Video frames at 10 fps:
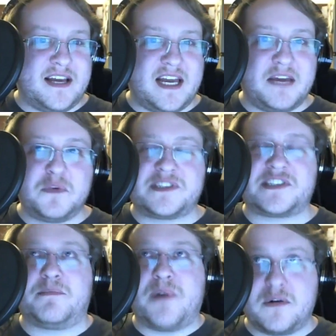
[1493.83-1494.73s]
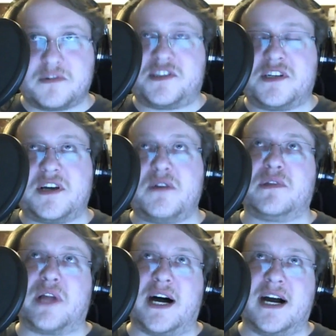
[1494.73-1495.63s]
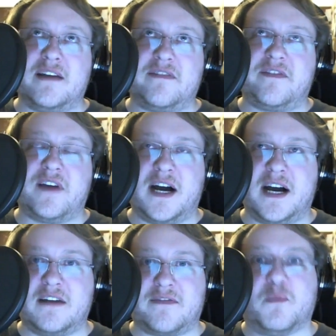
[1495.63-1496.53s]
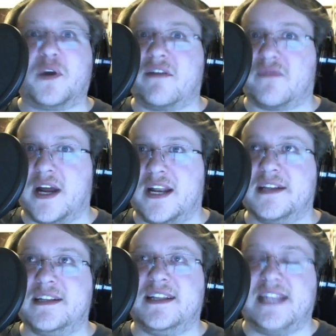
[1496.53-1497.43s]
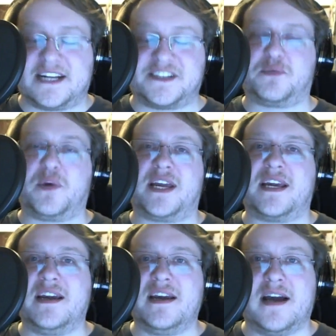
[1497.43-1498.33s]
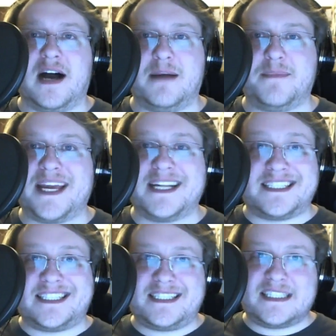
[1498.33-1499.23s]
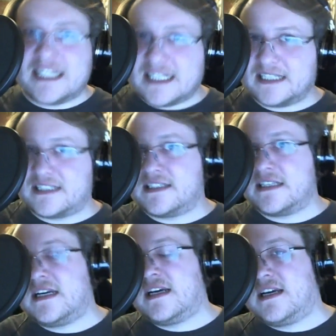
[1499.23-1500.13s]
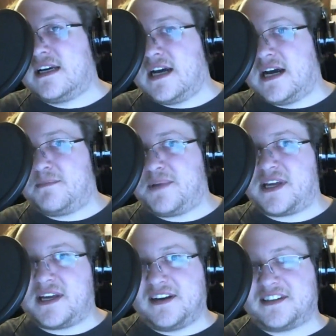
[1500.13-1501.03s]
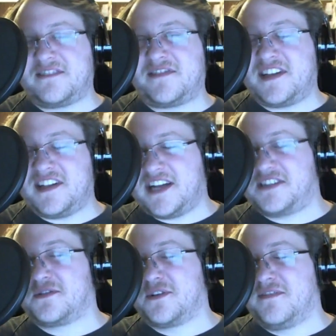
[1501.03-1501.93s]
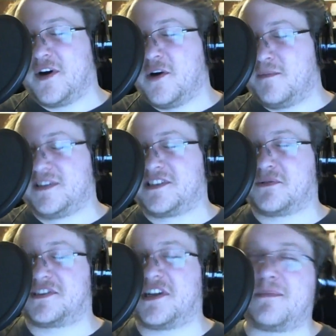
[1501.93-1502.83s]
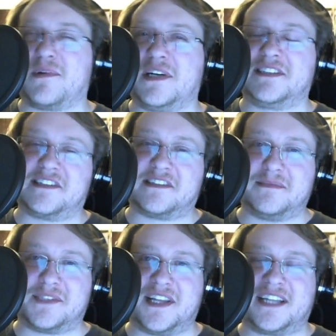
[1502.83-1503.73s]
It was supposed to go live, from what I've read, next week. It didn't, because of the nature of open source operating systems, and